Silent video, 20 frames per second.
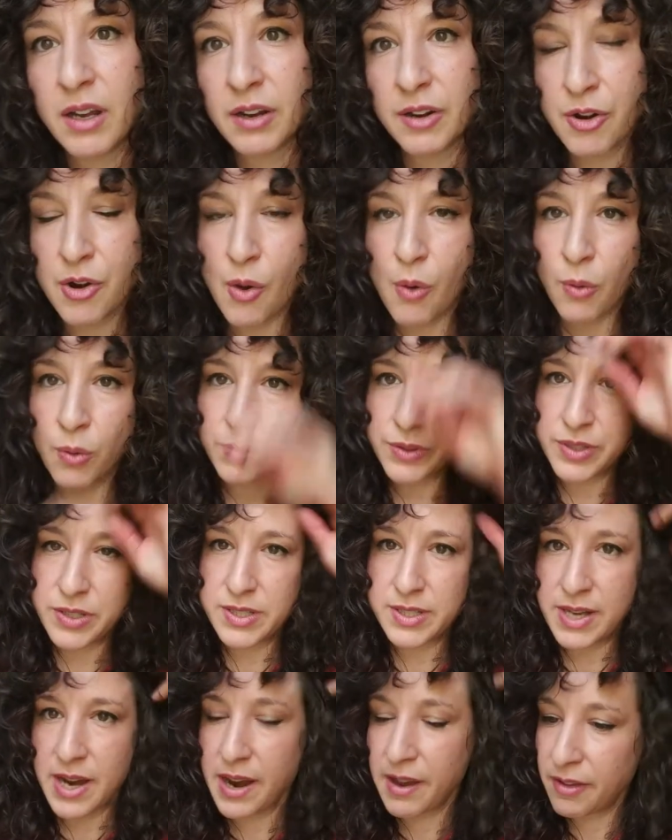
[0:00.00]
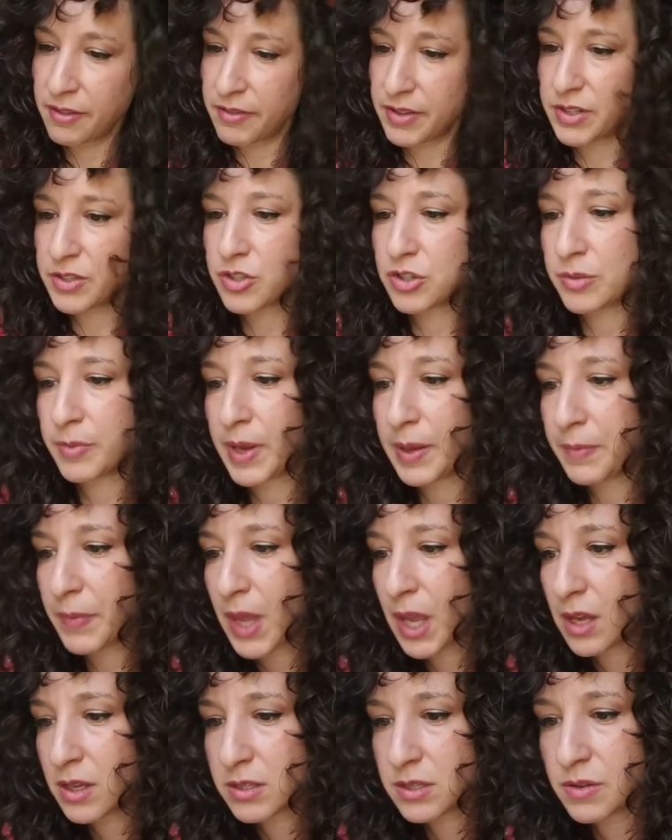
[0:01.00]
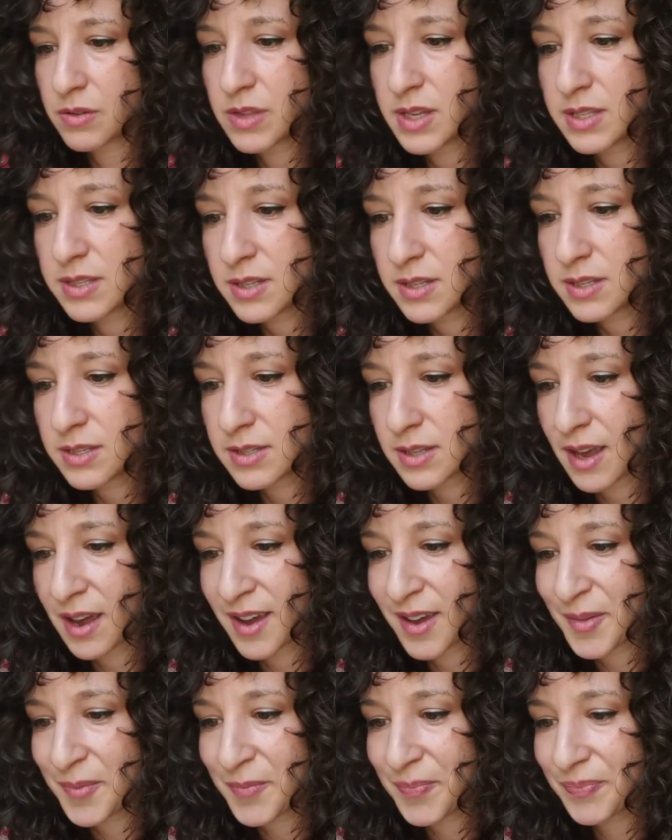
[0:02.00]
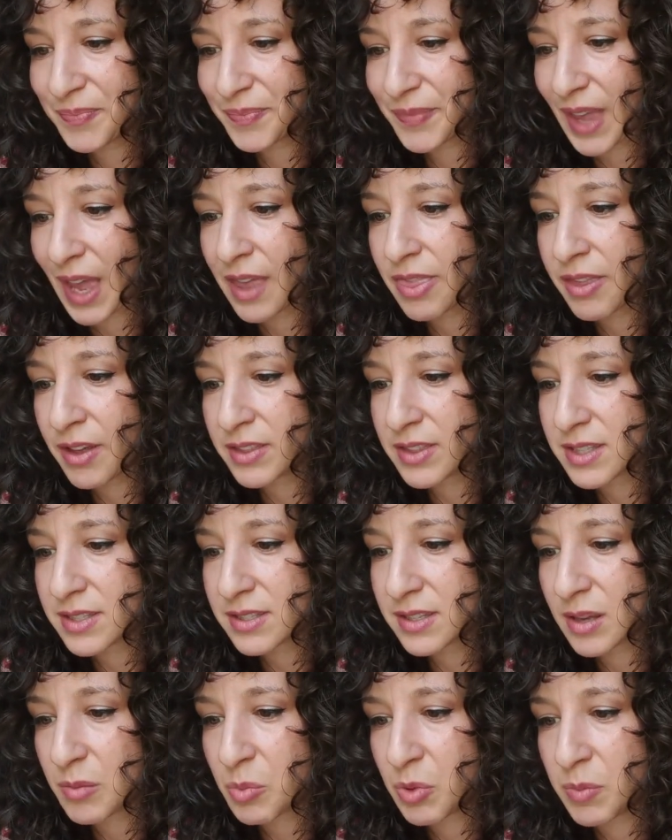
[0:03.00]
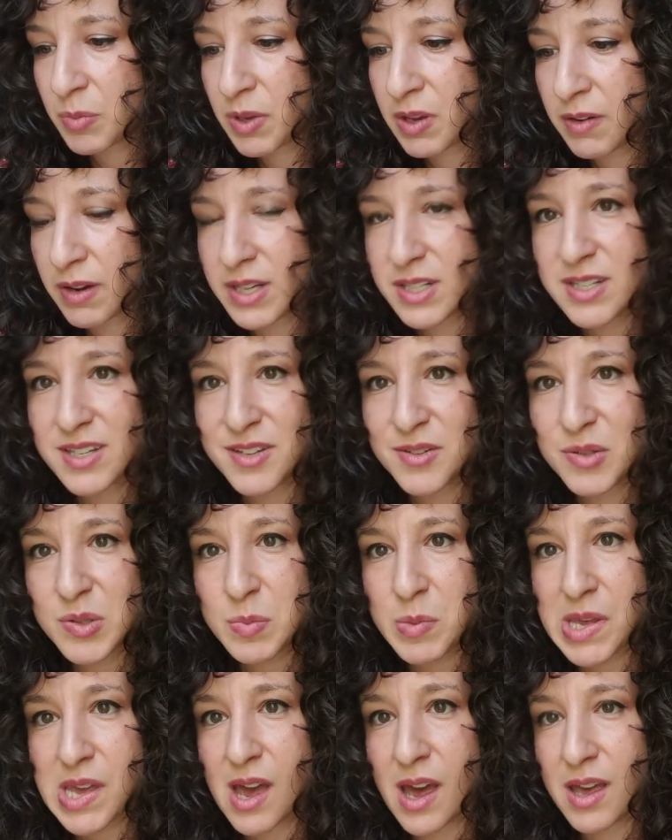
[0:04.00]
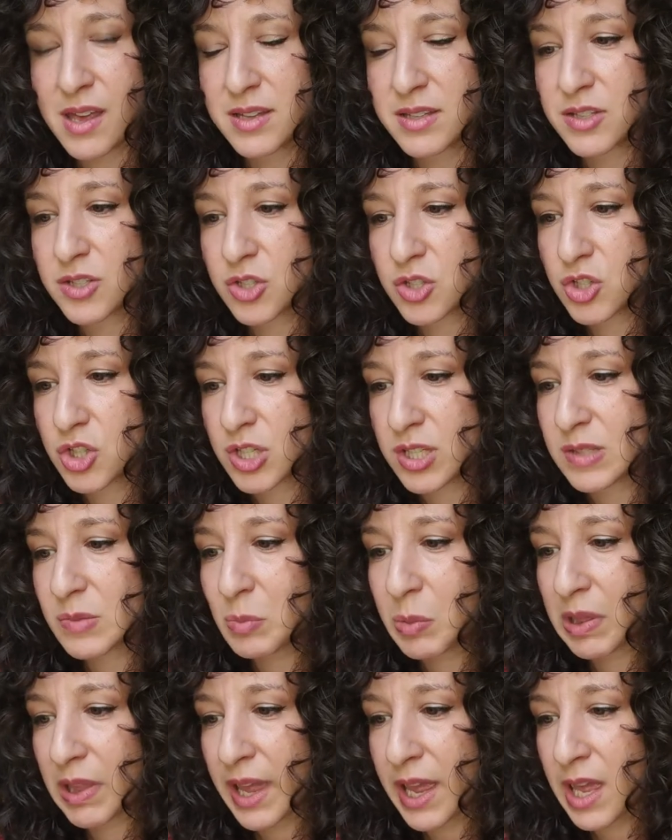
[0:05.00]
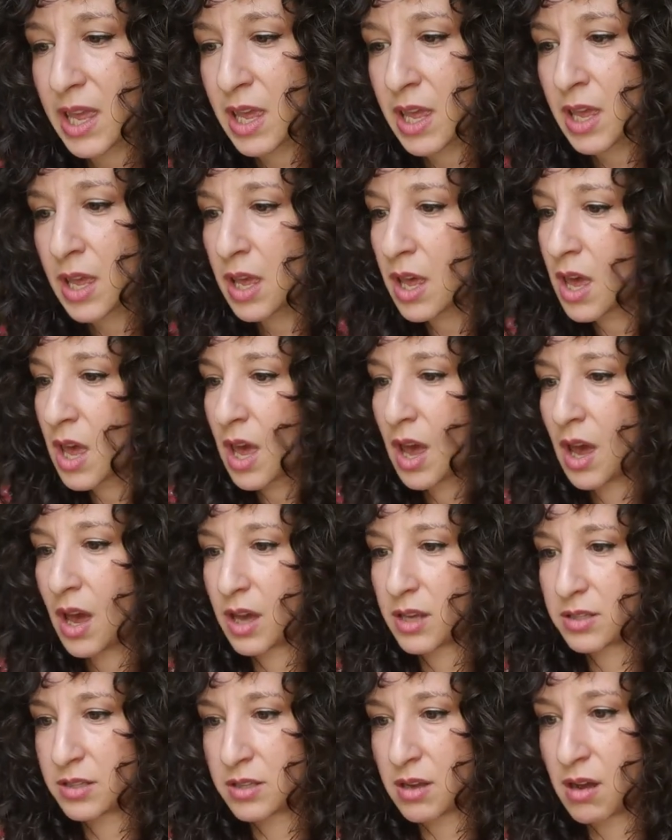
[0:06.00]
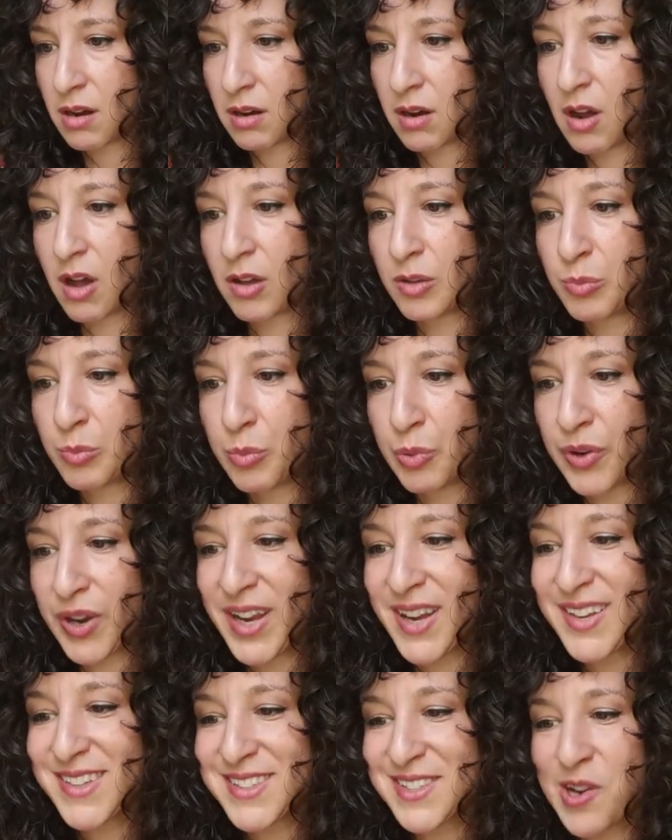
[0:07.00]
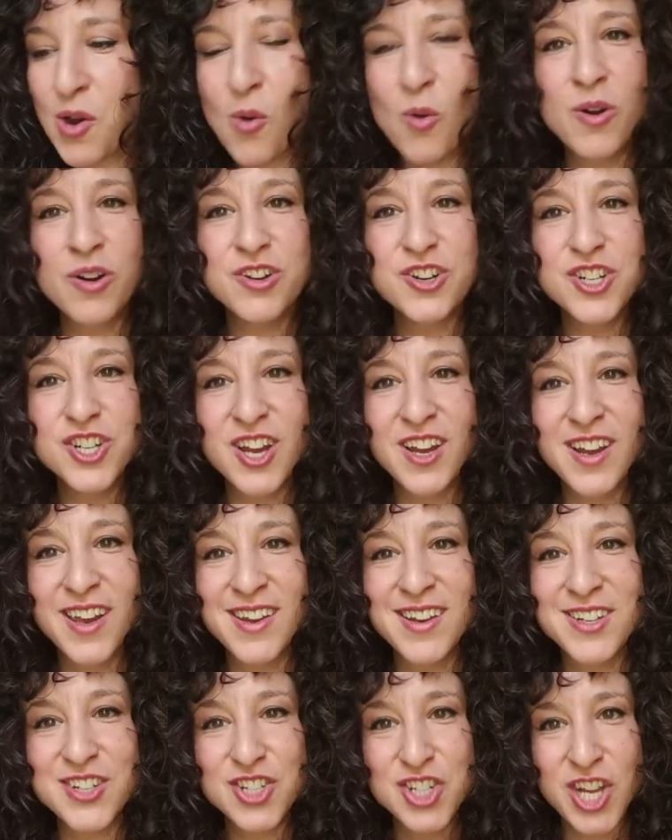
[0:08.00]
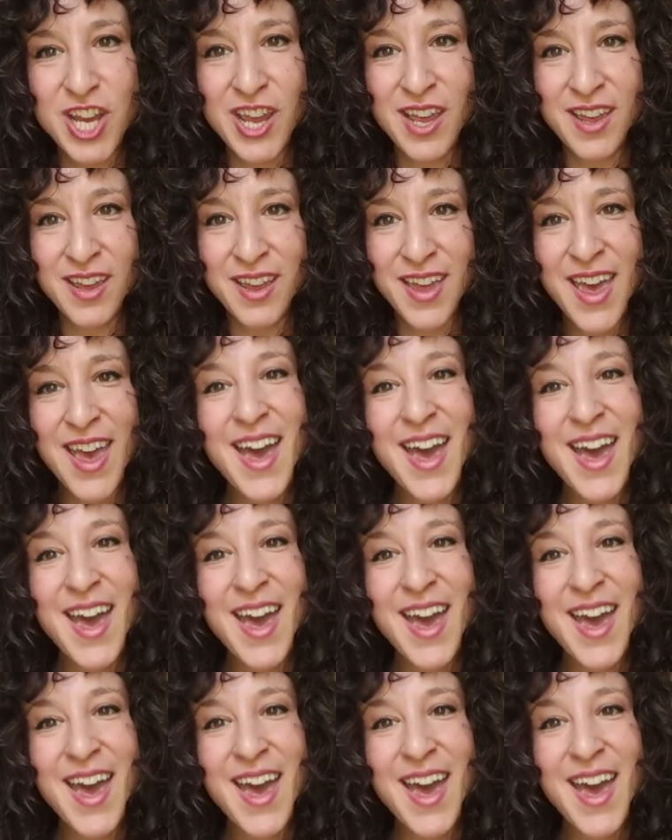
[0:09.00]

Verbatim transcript: an older style instrument. So this is um, I thought this clip would be great to use because she's playing a song called Briggs Corn Shuck and Jig.